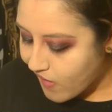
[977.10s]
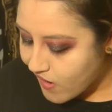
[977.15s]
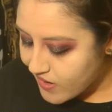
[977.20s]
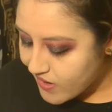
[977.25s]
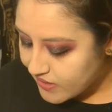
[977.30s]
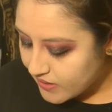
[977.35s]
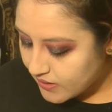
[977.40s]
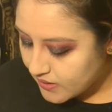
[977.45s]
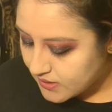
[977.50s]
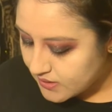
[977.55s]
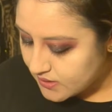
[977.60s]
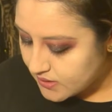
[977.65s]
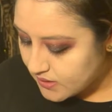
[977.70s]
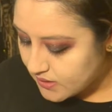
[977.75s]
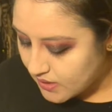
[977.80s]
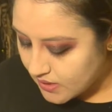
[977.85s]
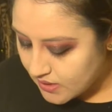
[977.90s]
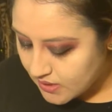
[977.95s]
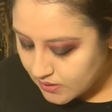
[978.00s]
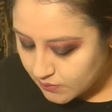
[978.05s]
And
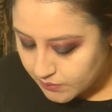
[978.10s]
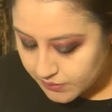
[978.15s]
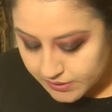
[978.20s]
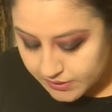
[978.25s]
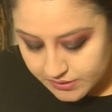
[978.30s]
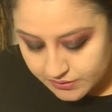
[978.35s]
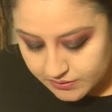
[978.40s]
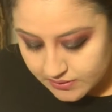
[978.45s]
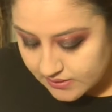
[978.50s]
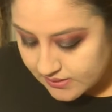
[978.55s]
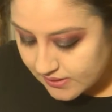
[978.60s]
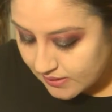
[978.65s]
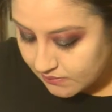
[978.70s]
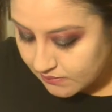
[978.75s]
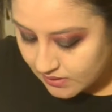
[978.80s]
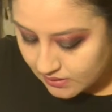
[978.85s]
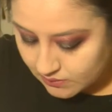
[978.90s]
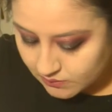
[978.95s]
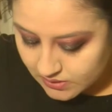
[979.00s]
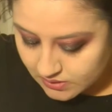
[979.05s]
we're going to do the same
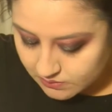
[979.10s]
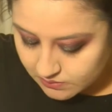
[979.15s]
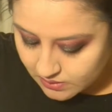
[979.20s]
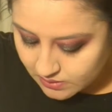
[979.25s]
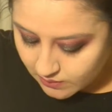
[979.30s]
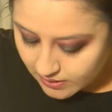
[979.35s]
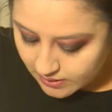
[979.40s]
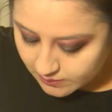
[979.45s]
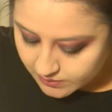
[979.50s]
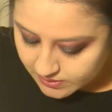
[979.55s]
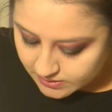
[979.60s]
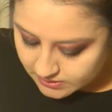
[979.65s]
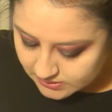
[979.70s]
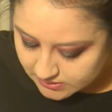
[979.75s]
thing we did with the white one,